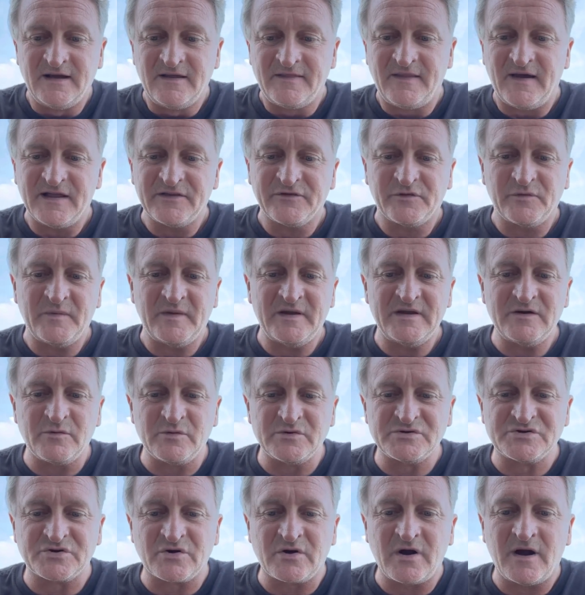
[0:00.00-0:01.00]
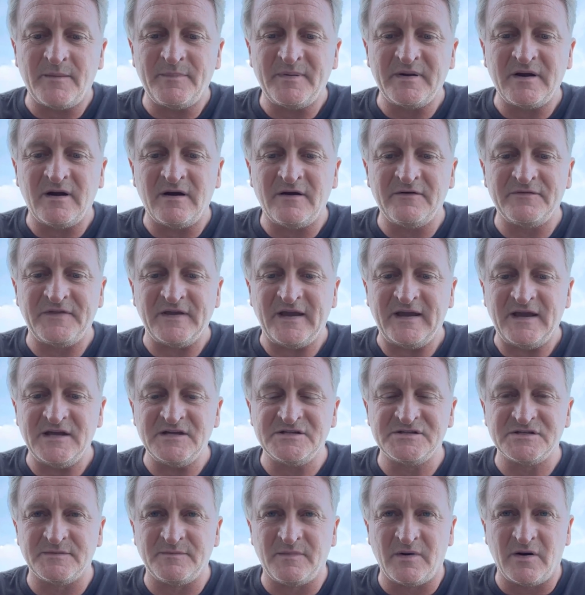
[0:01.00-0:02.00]
That's when they were dropping off the
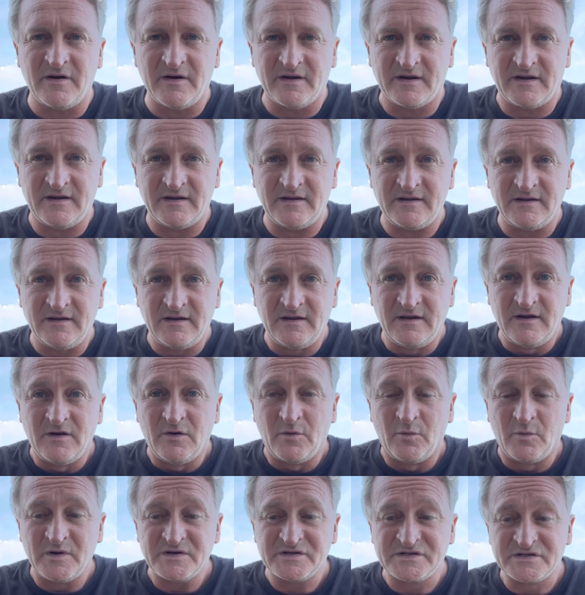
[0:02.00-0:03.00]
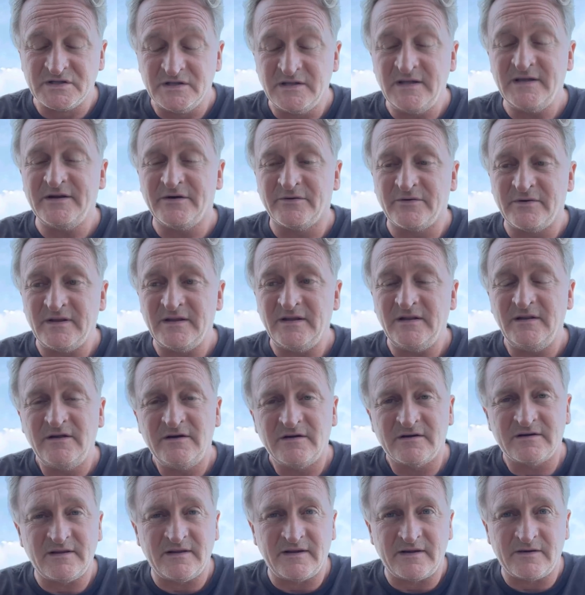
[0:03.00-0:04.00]
Asian market, which literally
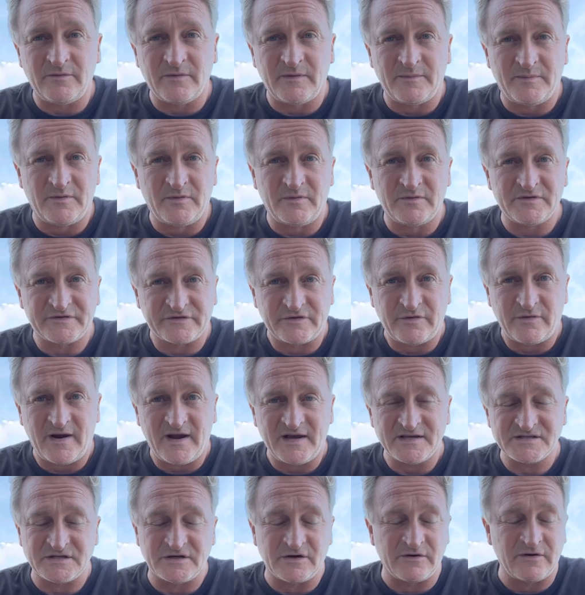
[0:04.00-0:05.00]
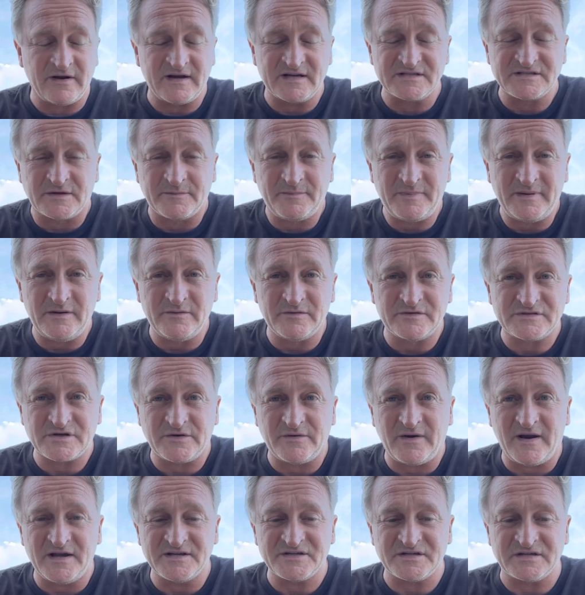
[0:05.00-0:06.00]
looked like Ripple was crashing, or XRP was
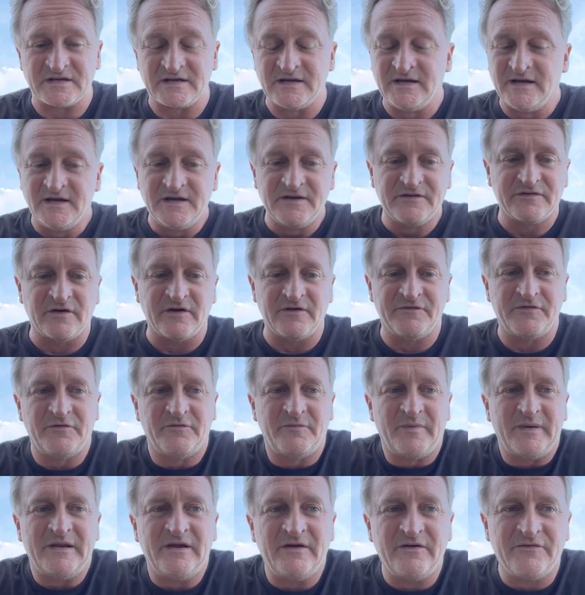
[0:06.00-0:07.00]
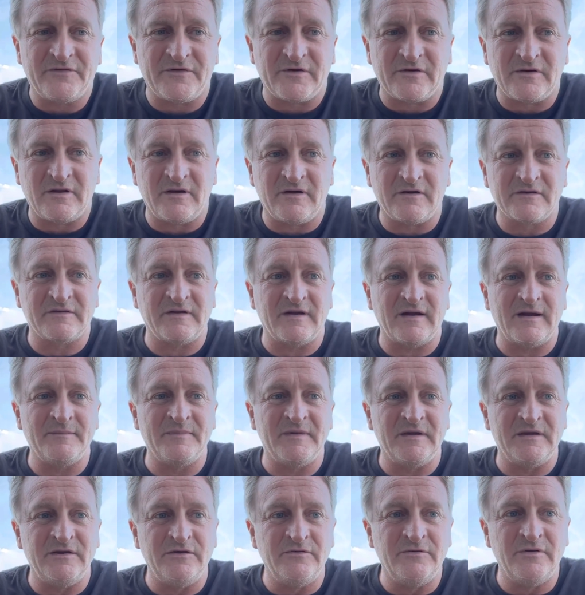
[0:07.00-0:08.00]
crashing. So if you've been here for a long time,
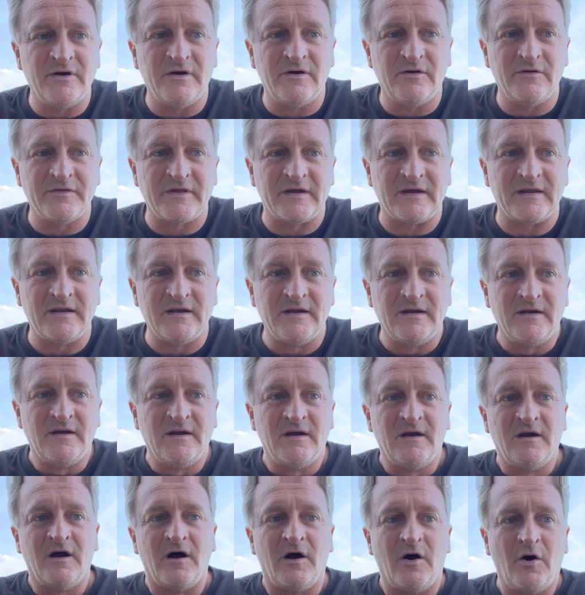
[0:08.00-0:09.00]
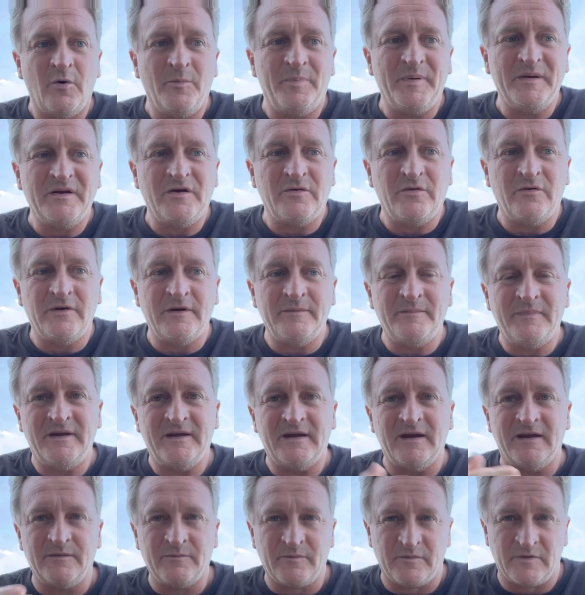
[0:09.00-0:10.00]
then you know that OpenCoin
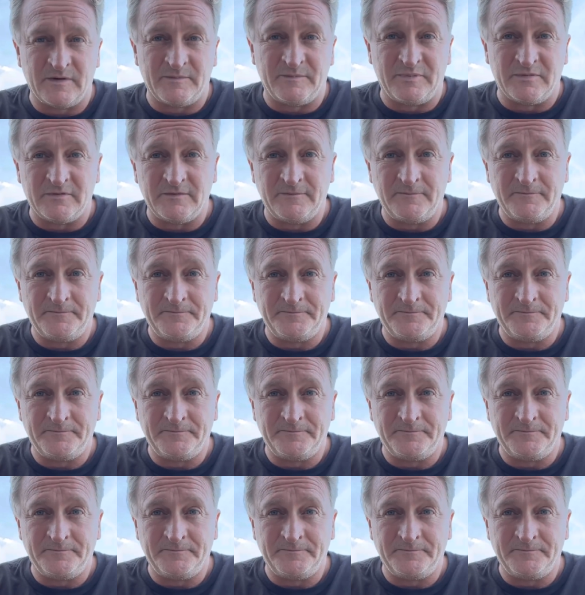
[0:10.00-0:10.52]
became Ripple.